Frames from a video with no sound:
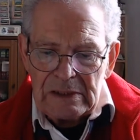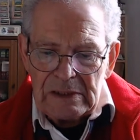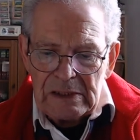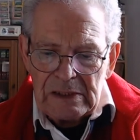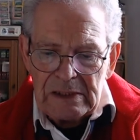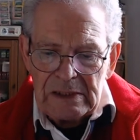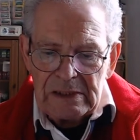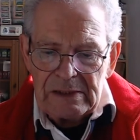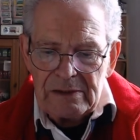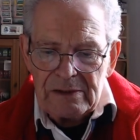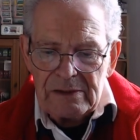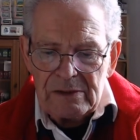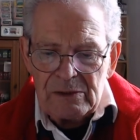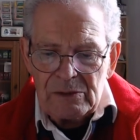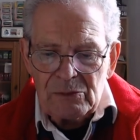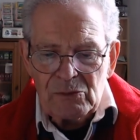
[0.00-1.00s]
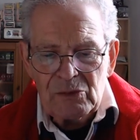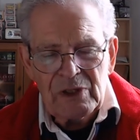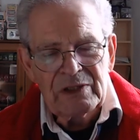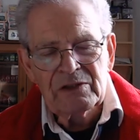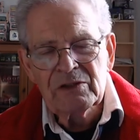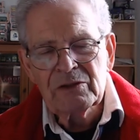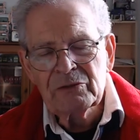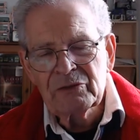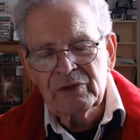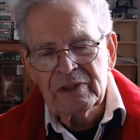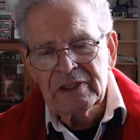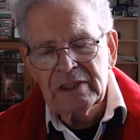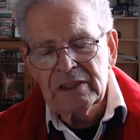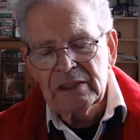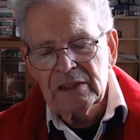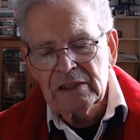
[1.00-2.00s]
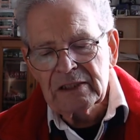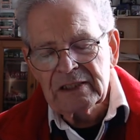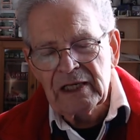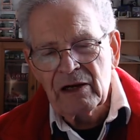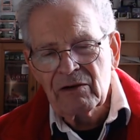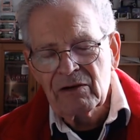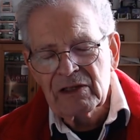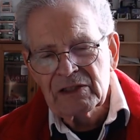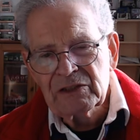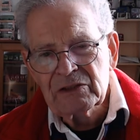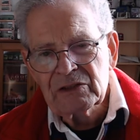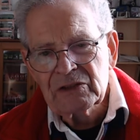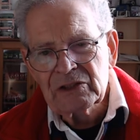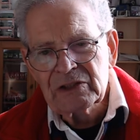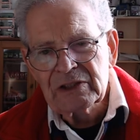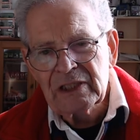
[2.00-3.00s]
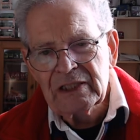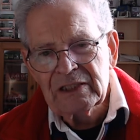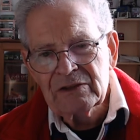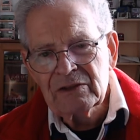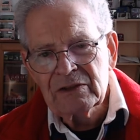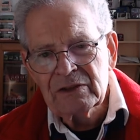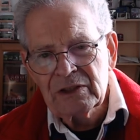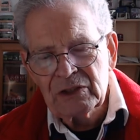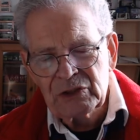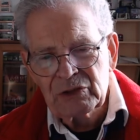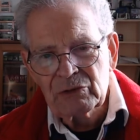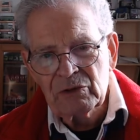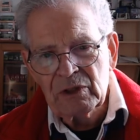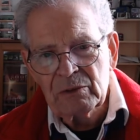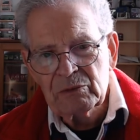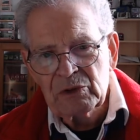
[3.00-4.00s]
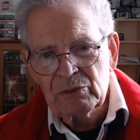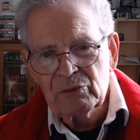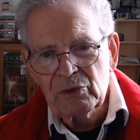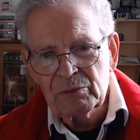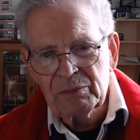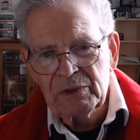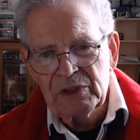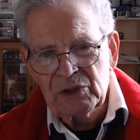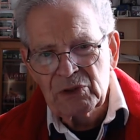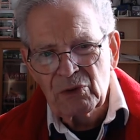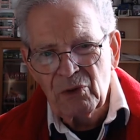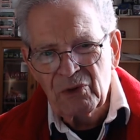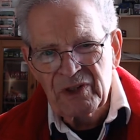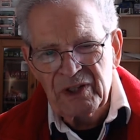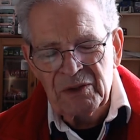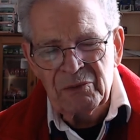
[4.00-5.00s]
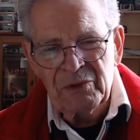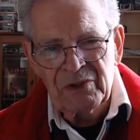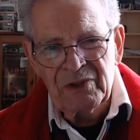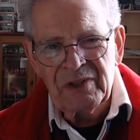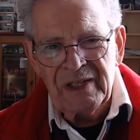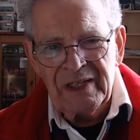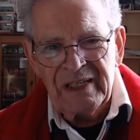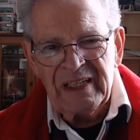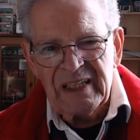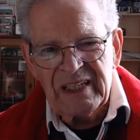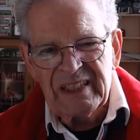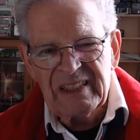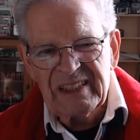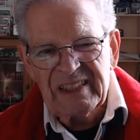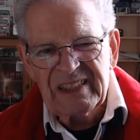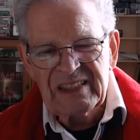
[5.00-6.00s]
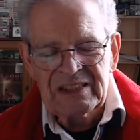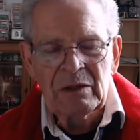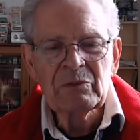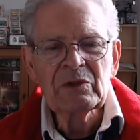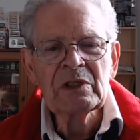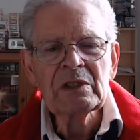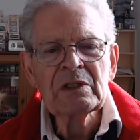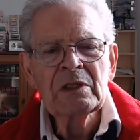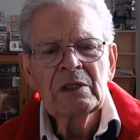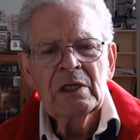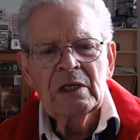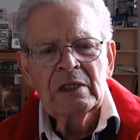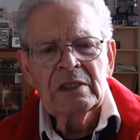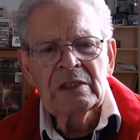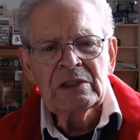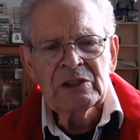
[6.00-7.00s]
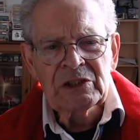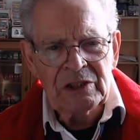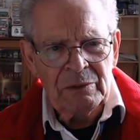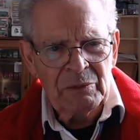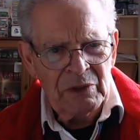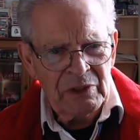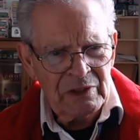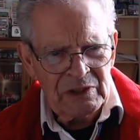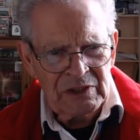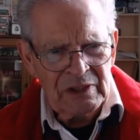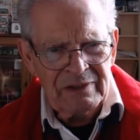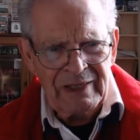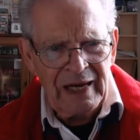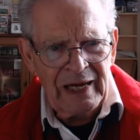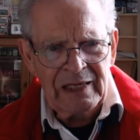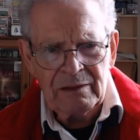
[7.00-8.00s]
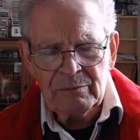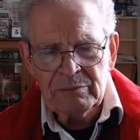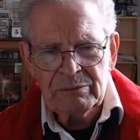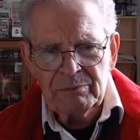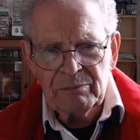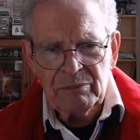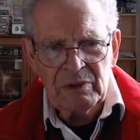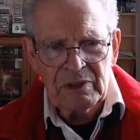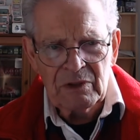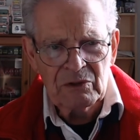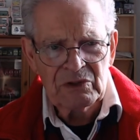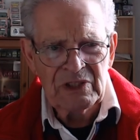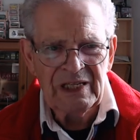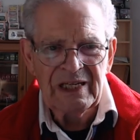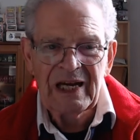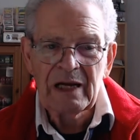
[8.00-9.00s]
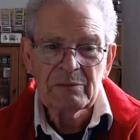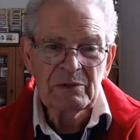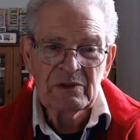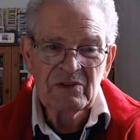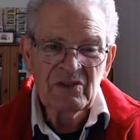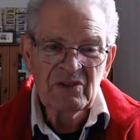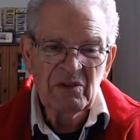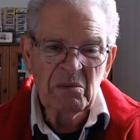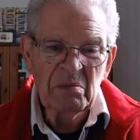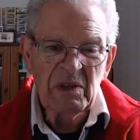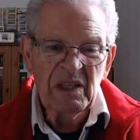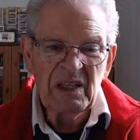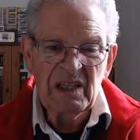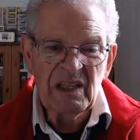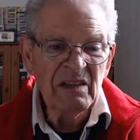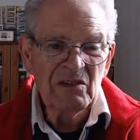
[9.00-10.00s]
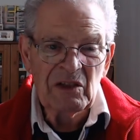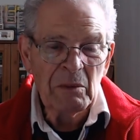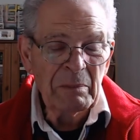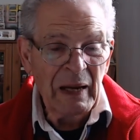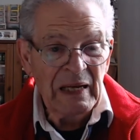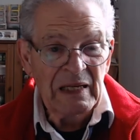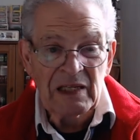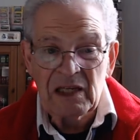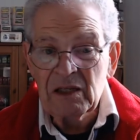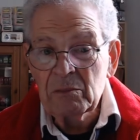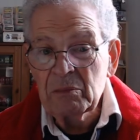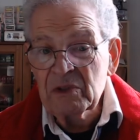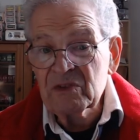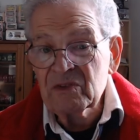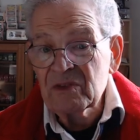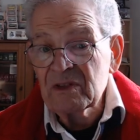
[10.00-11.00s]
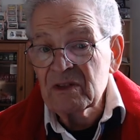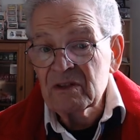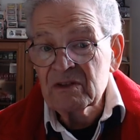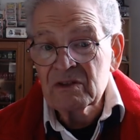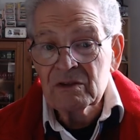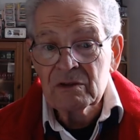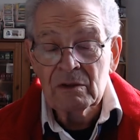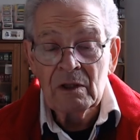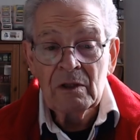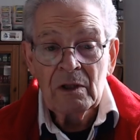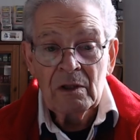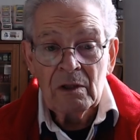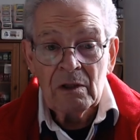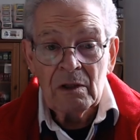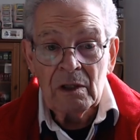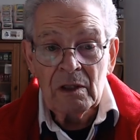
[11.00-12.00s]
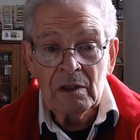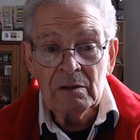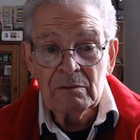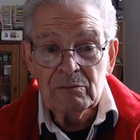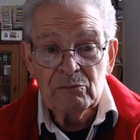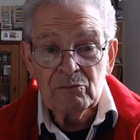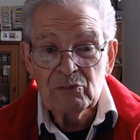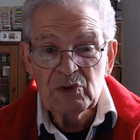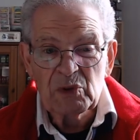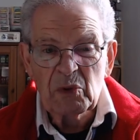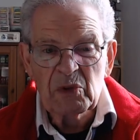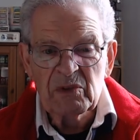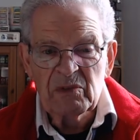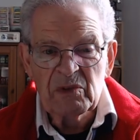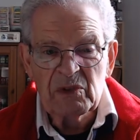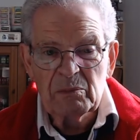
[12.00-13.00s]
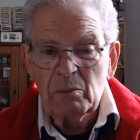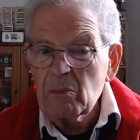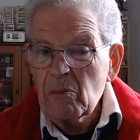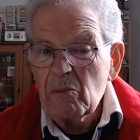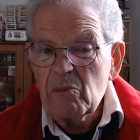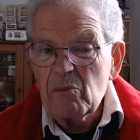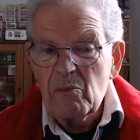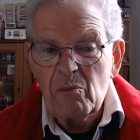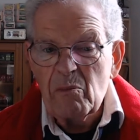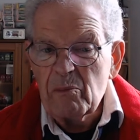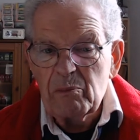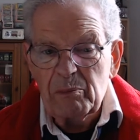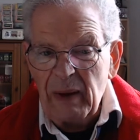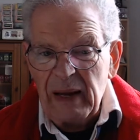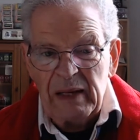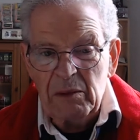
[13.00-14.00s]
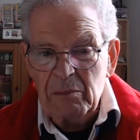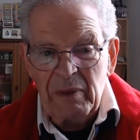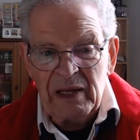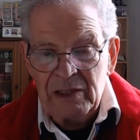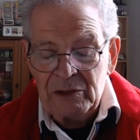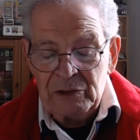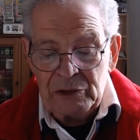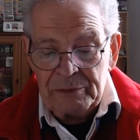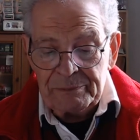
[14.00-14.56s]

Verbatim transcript: uh, one of the characters in the script would be talking with something similar to that because he happens to be in the banking business, uh, sort of a bank manager.